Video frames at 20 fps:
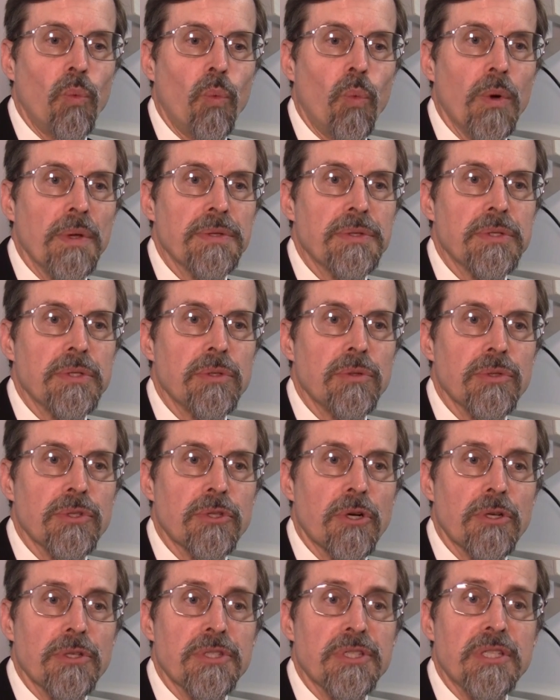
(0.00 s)
Once you
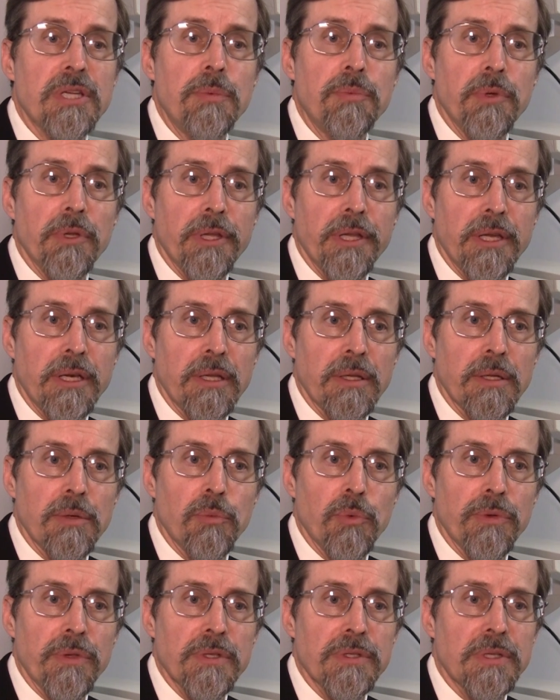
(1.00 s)
start stimulating them
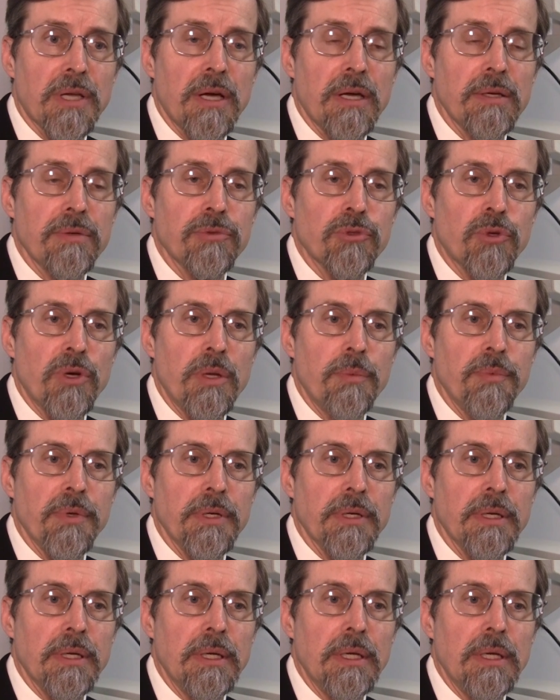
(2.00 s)
with this kind of
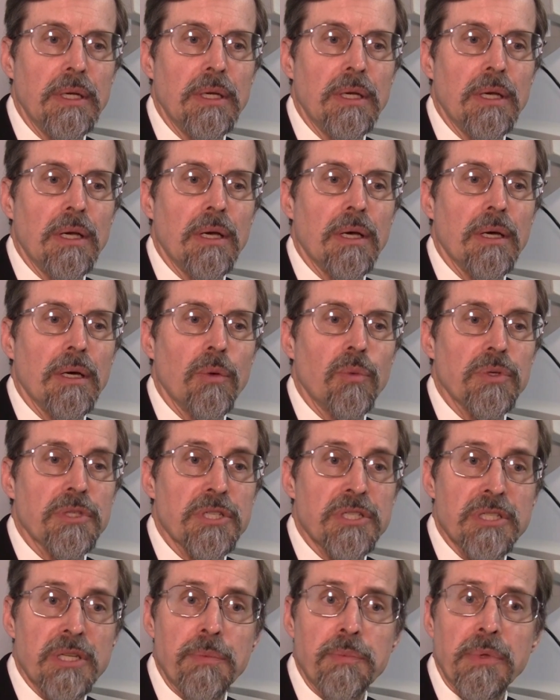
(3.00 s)
treatment, which
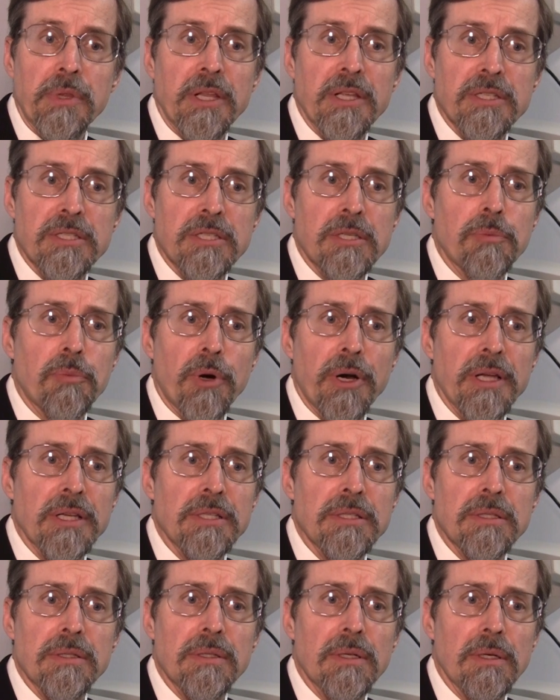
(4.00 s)
stimulates the
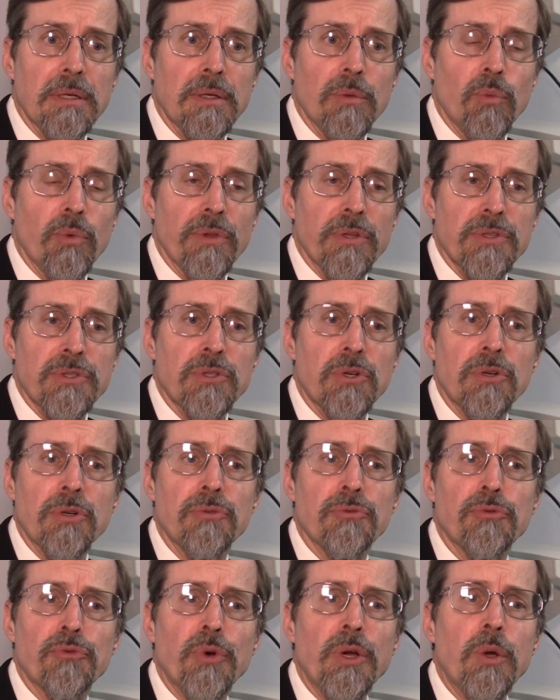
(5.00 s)
brain with a
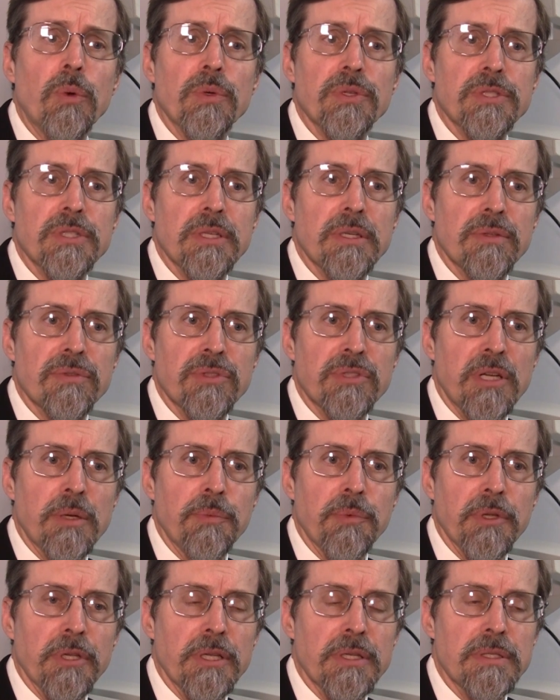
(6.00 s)
certain frequency of
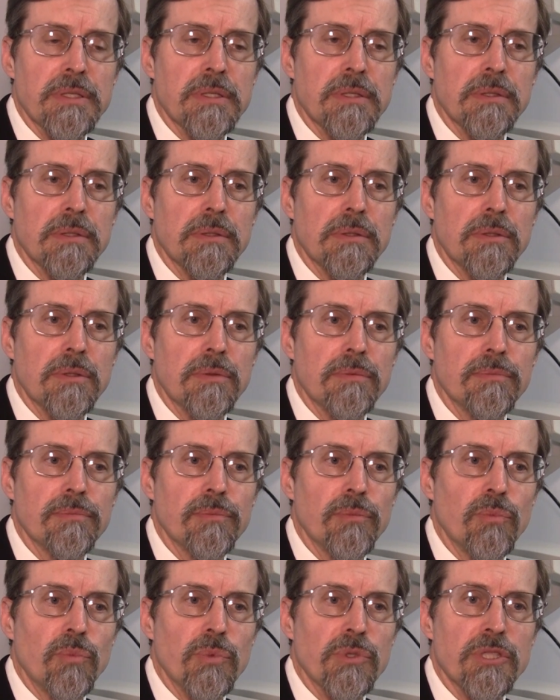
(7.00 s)
stimulus,
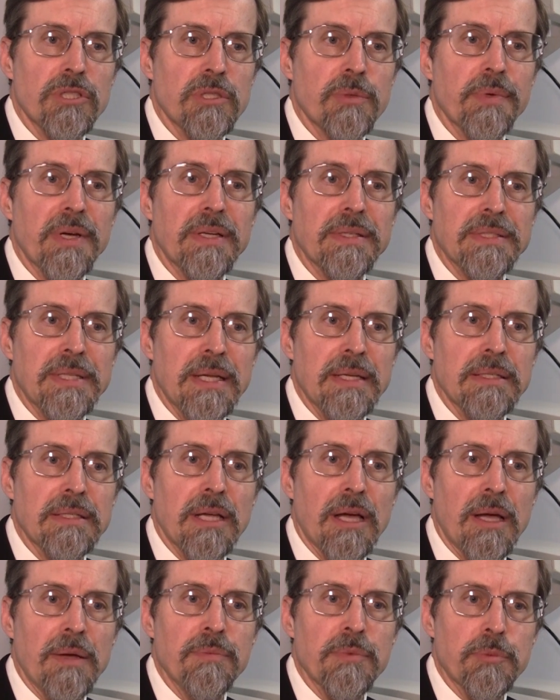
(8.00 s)
which is about 10
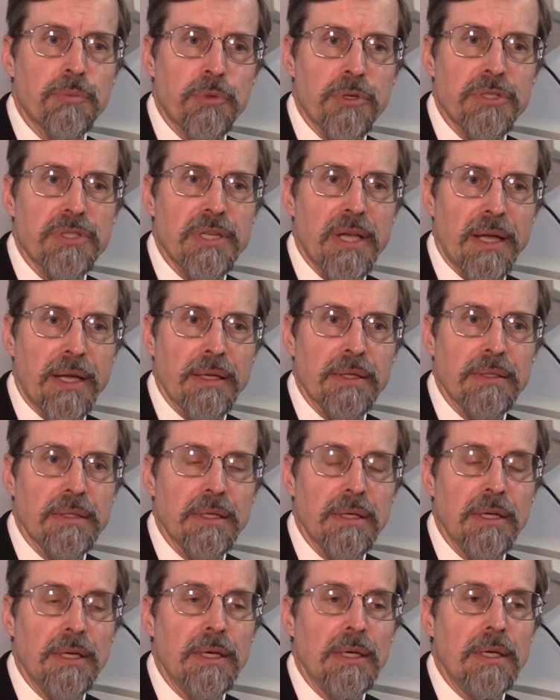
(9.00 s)
times per second,
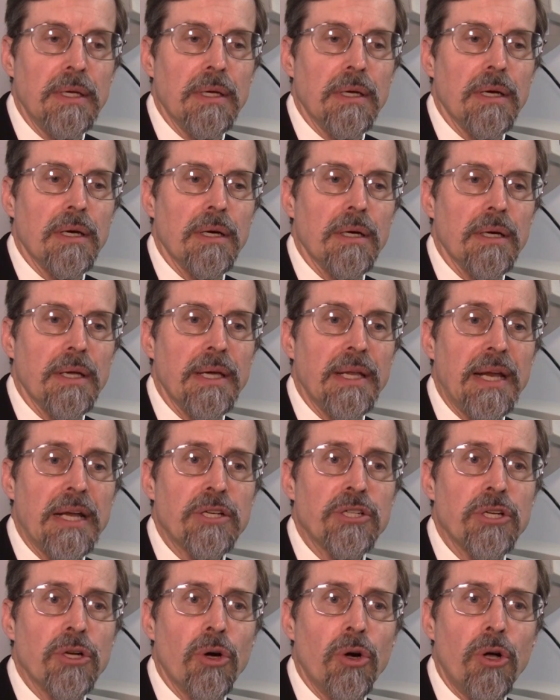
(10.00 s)
it
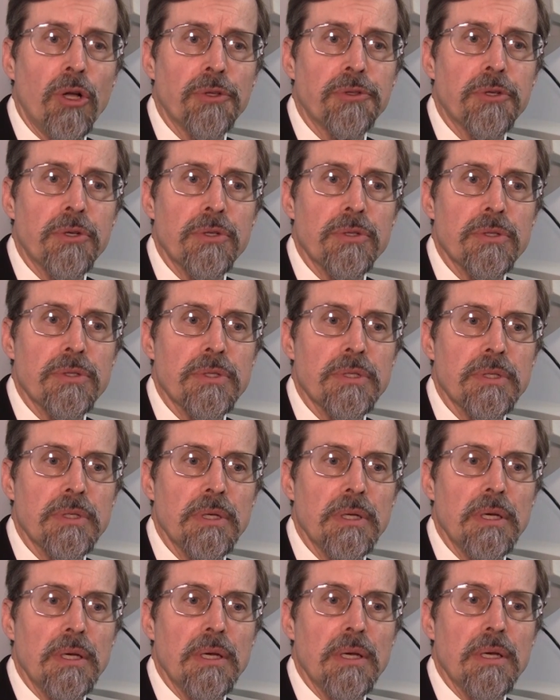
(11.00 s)
actually alters
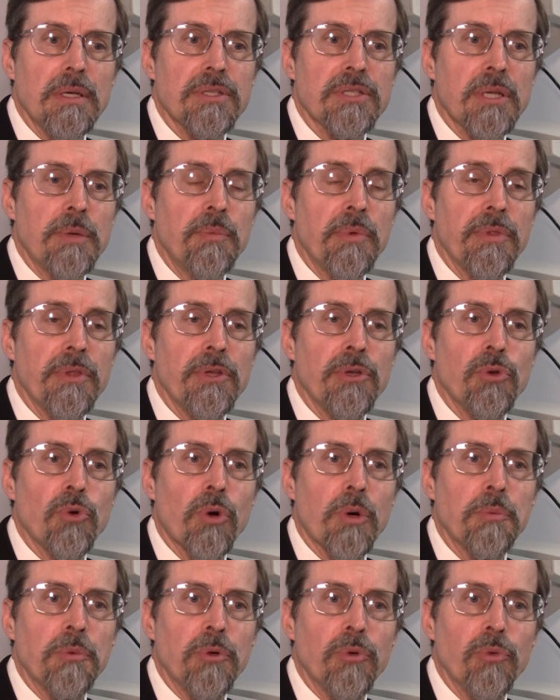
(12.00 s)
some of the
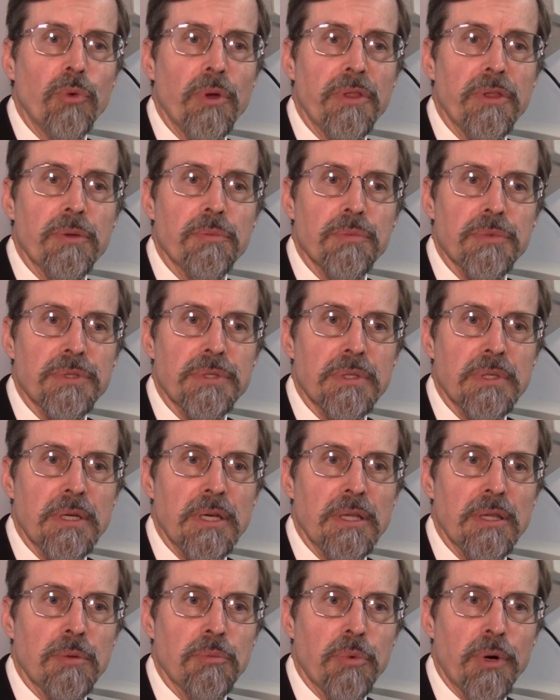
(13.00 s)
normal rhythms
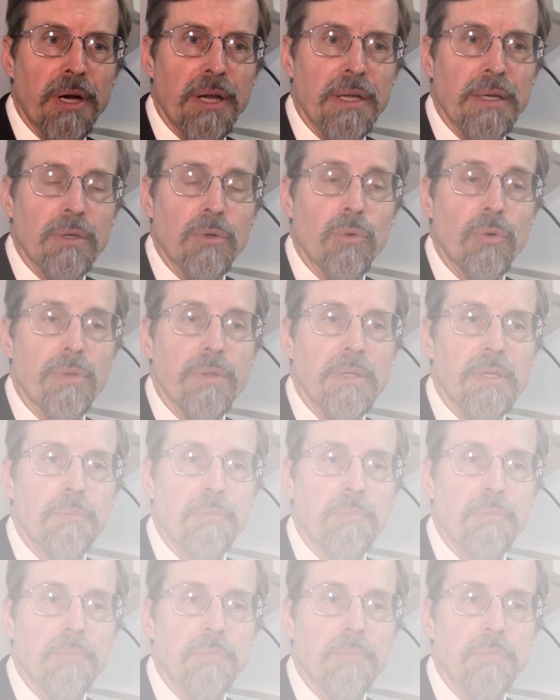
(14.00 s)
in the brain, or the